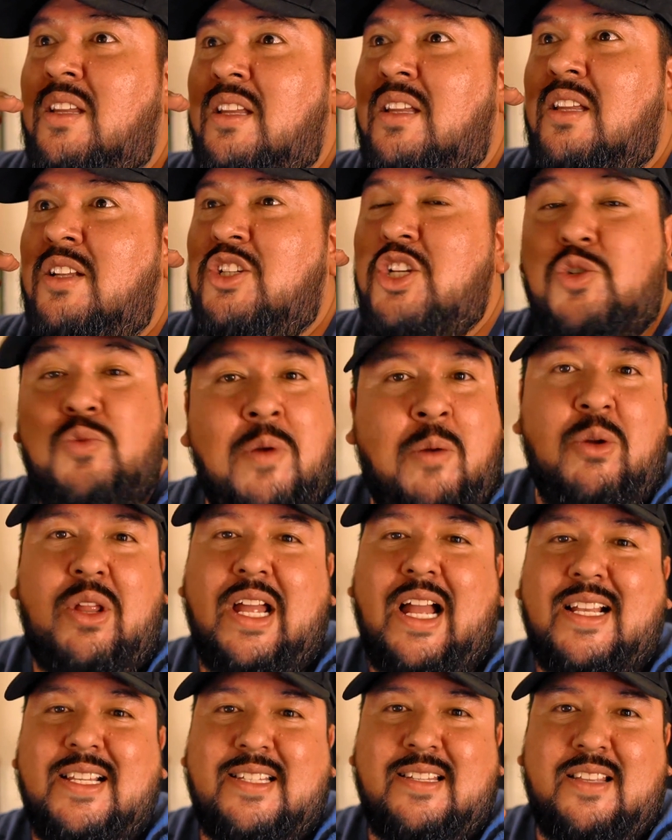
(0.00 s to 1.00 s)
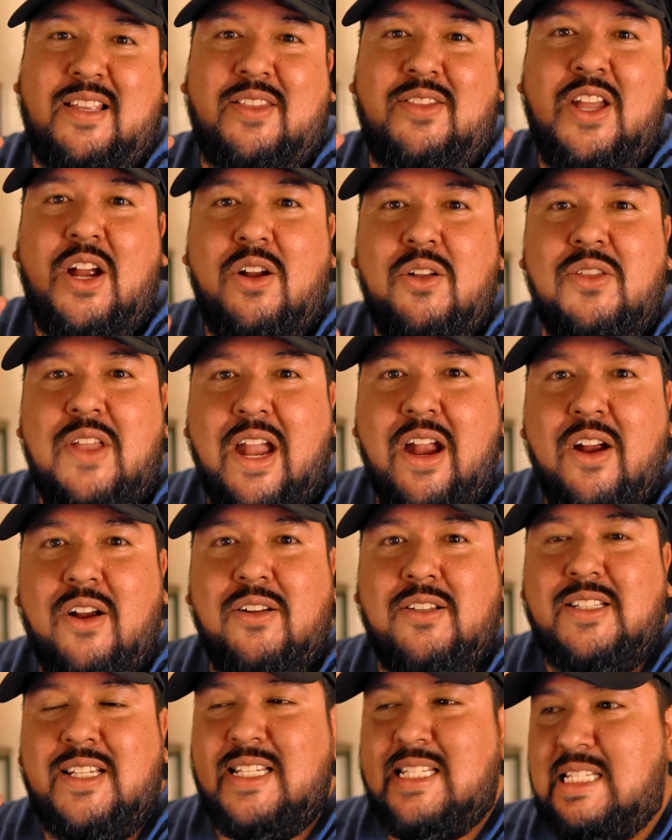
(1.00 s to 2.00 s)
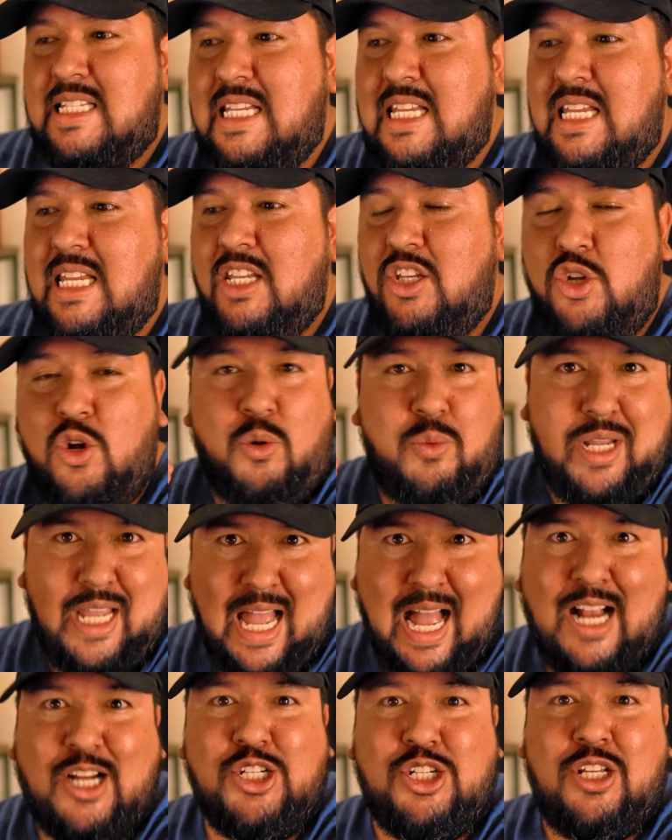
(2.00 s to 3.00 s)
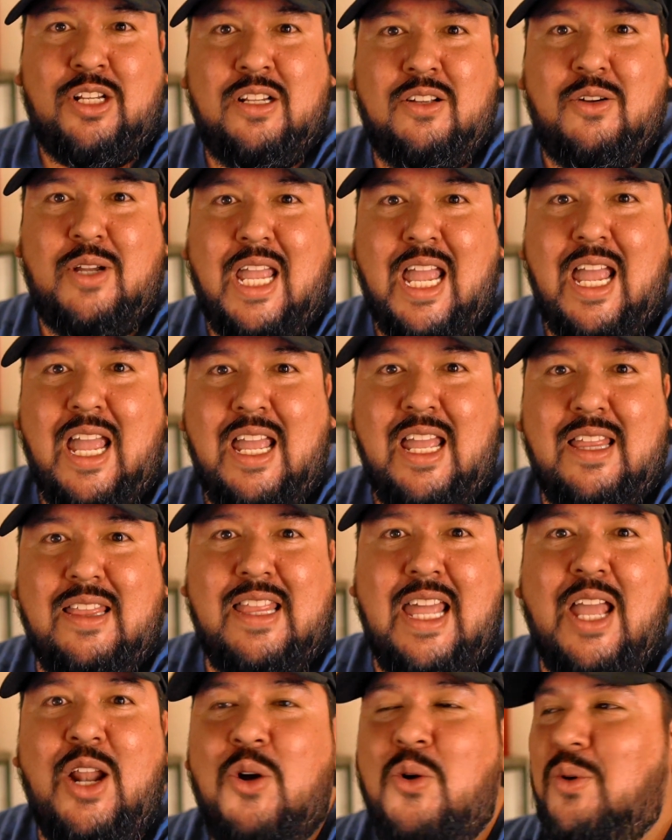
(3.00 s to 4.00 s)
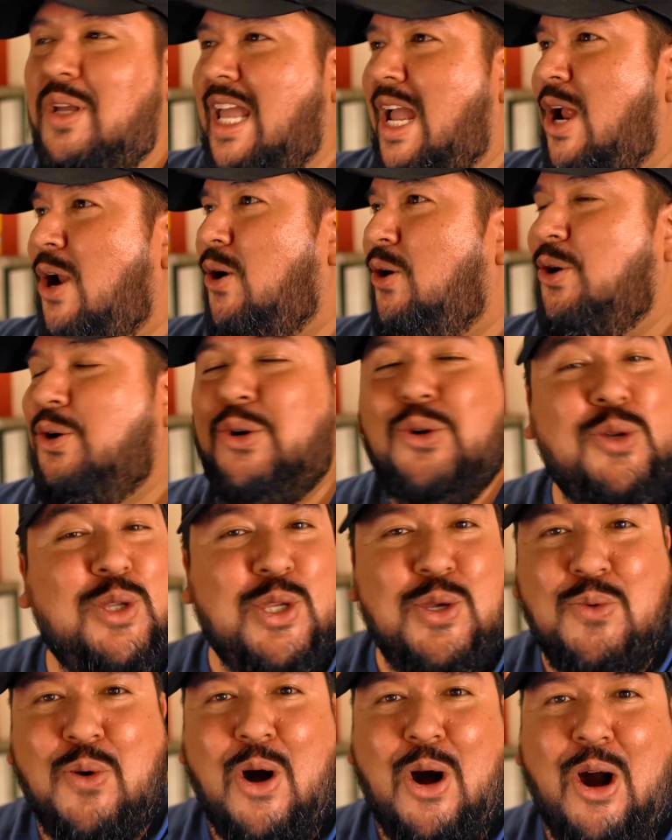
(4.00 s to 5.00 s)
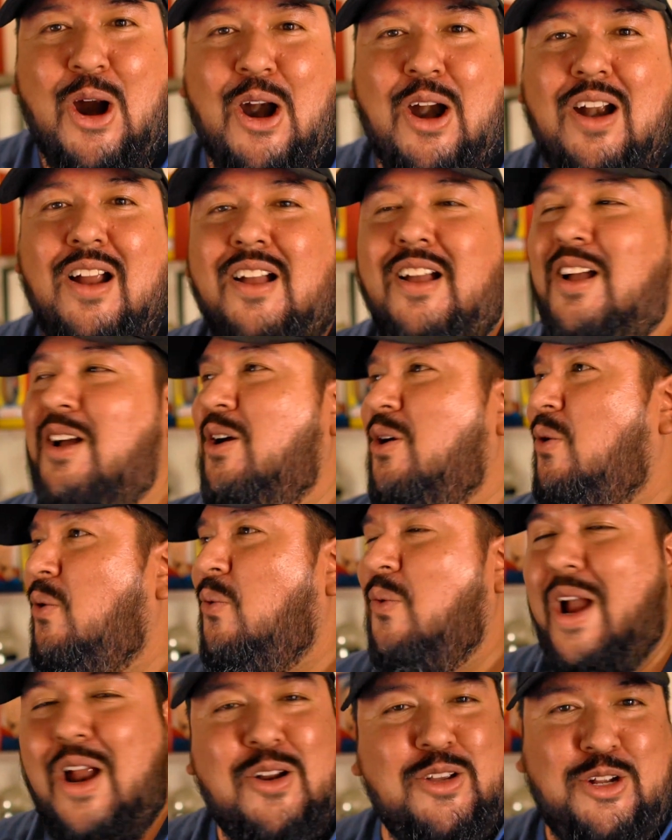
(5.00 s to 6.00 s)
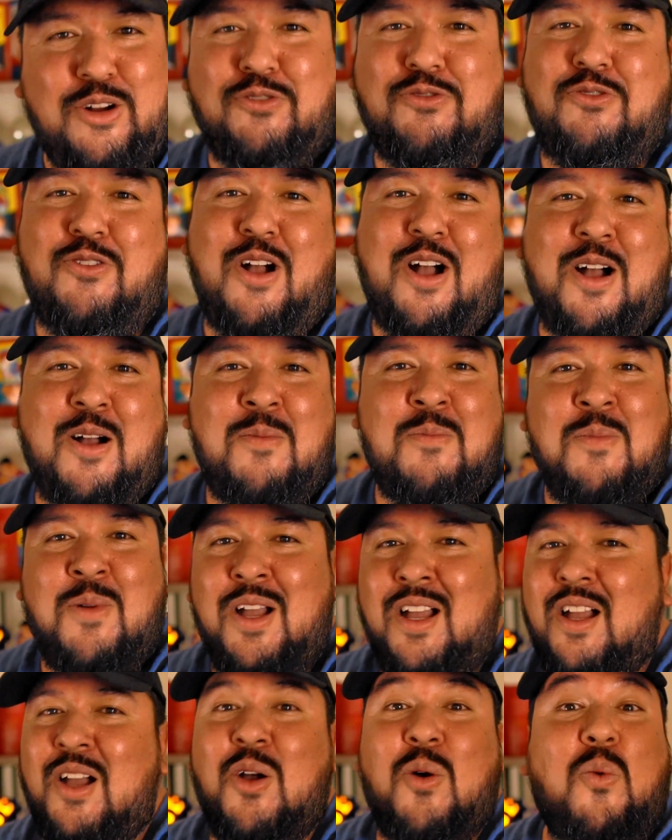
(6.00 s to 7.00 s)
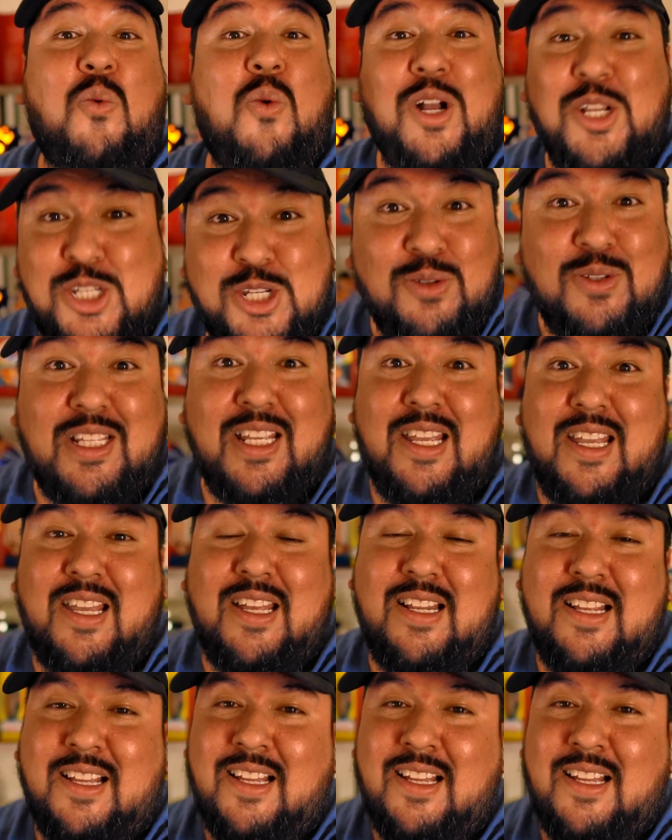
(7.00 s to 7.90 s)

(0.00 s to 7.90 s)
just remember, guys, they're there to see your reaction, okay? They don't care who you are, where you're from, what you did,